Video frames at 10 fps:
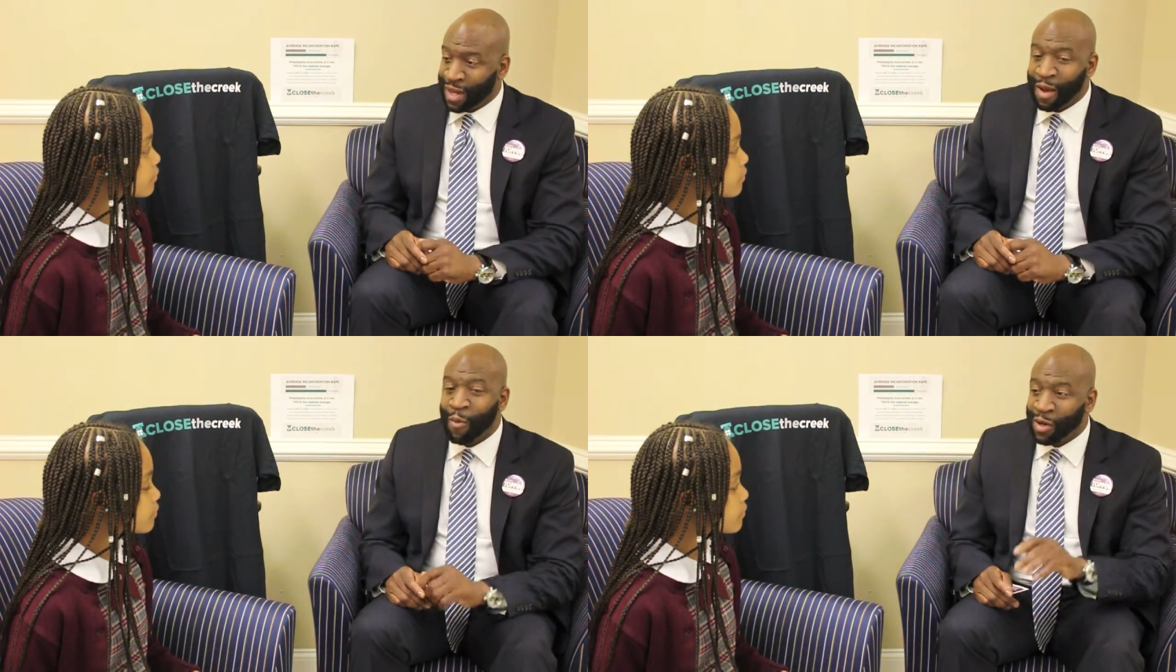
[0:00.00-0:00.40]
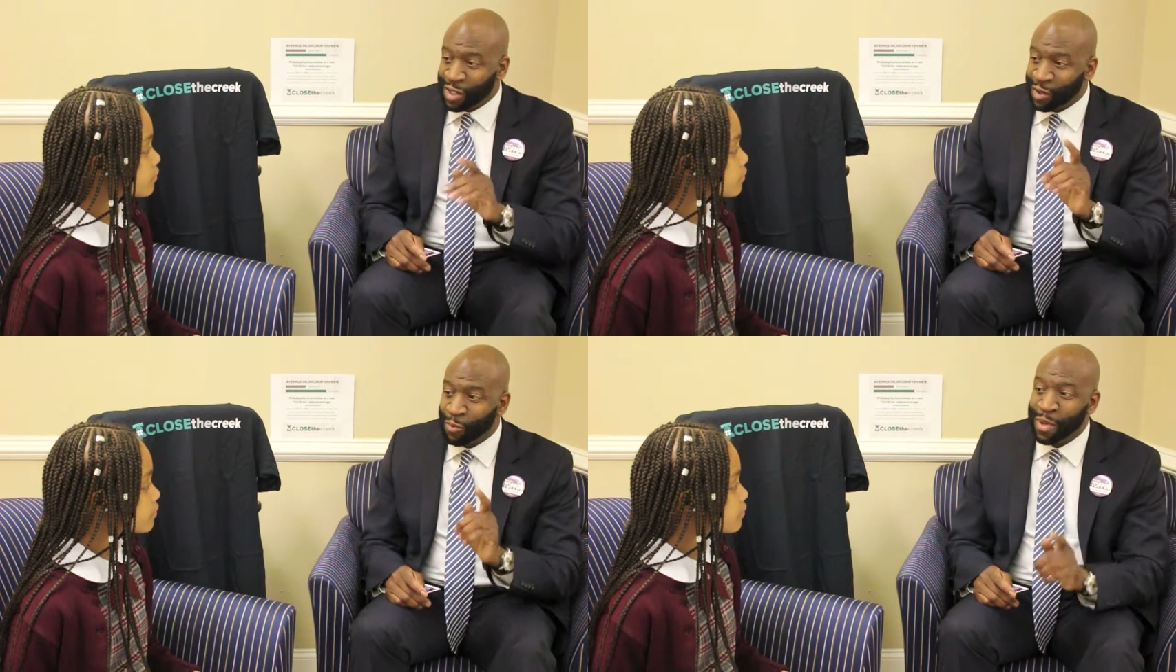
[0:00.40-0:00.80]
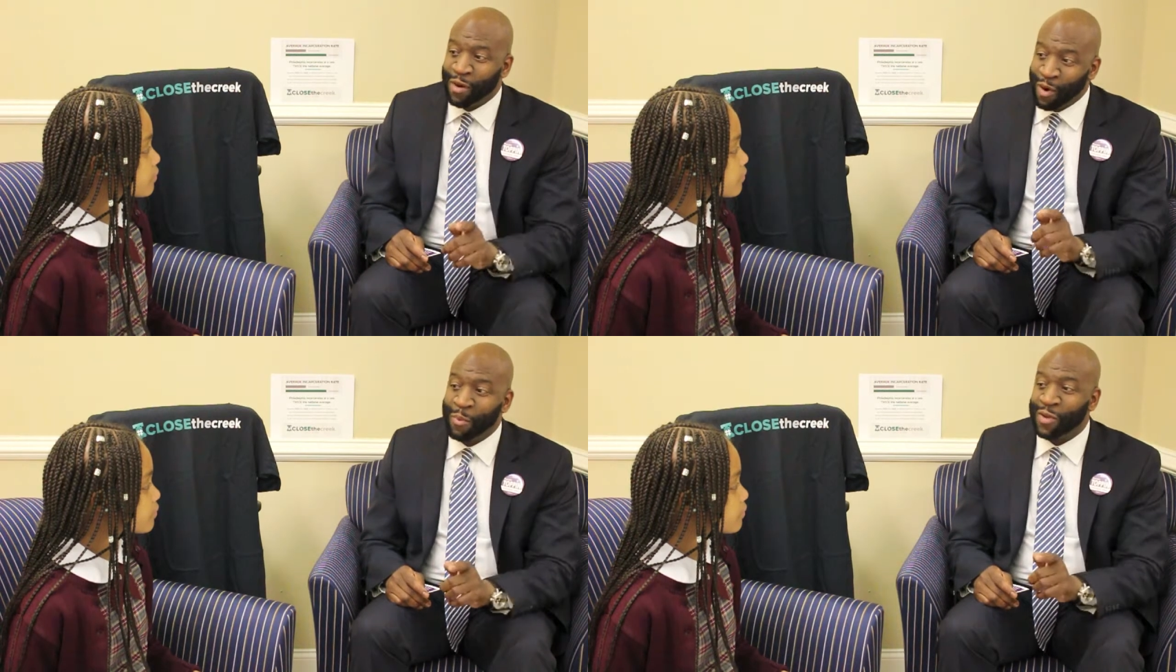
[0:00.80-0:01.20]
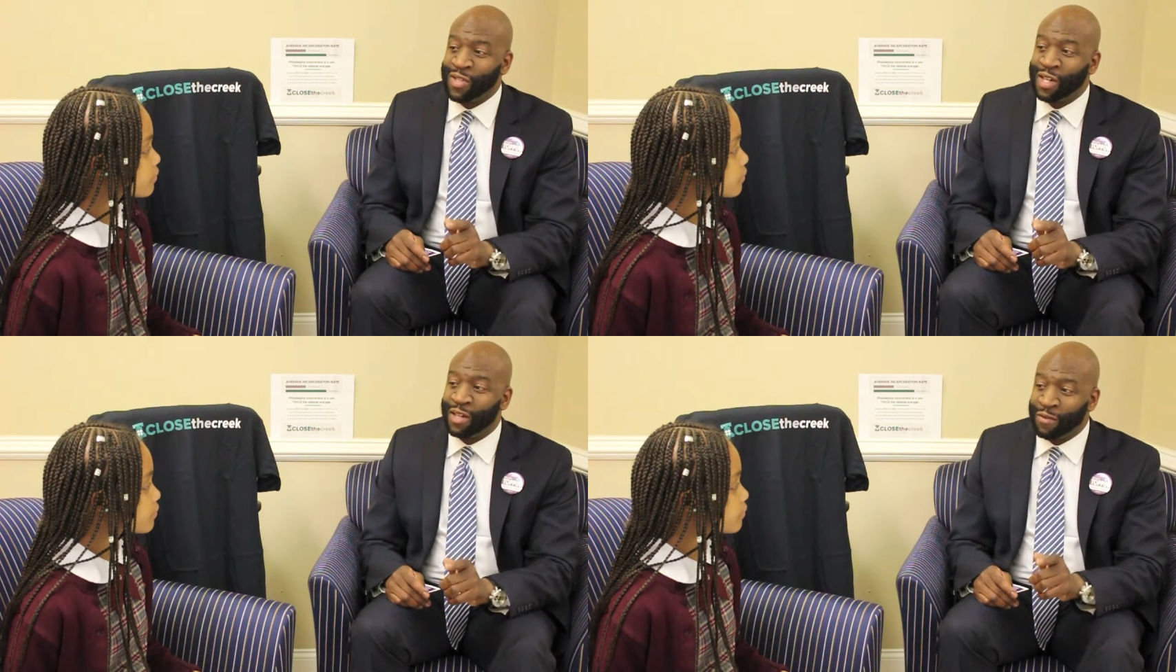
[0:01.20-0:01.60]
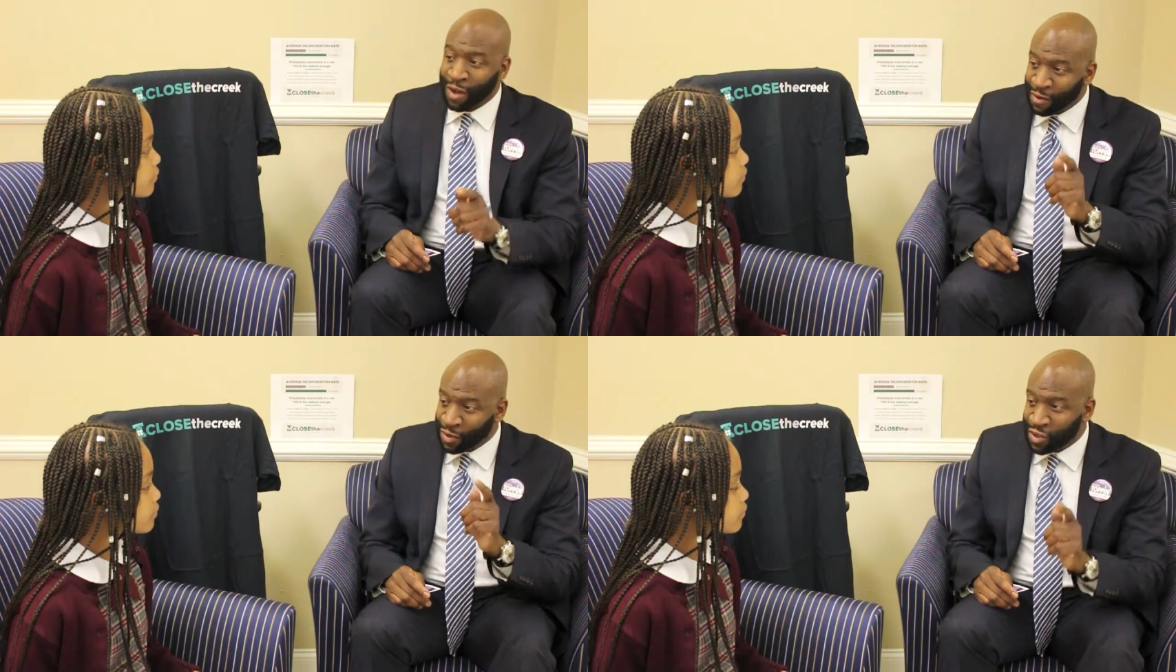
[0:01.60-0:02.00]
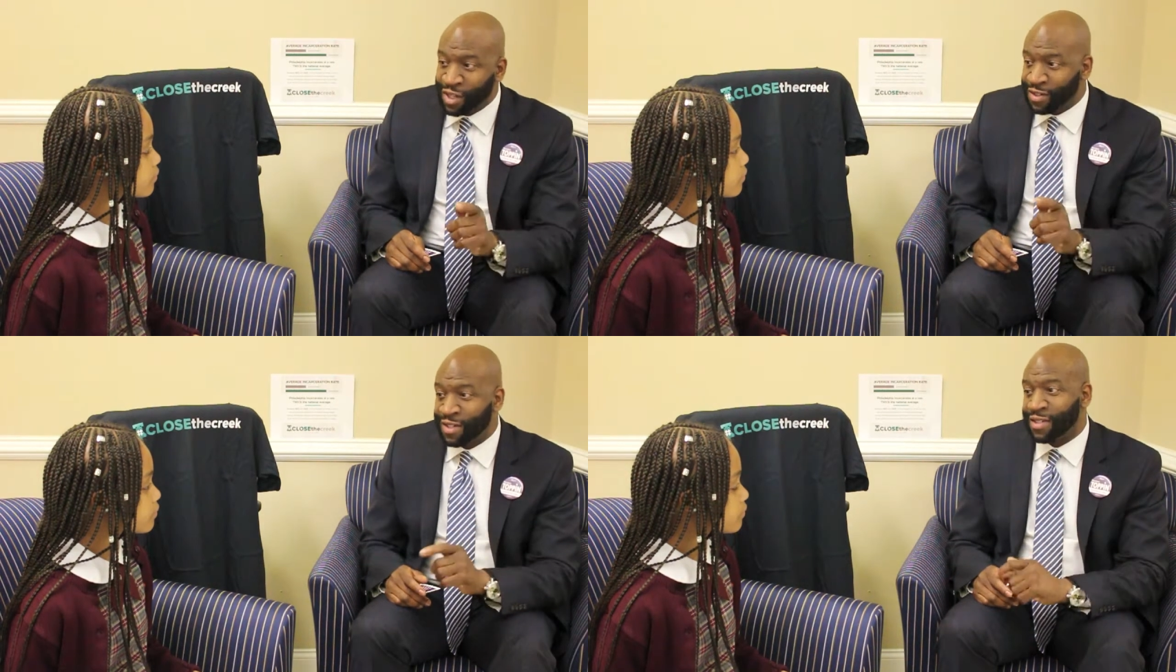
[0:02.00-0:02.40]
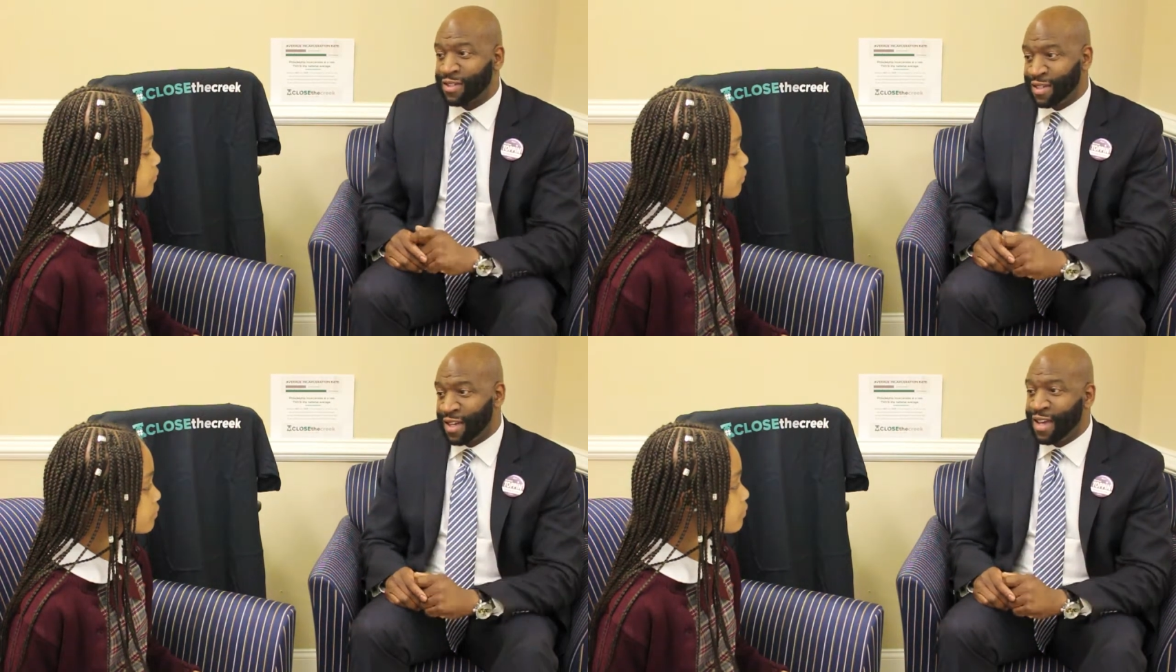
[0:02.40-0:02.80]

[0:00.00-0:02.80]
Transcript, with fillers: I wanted to be a representative of justice.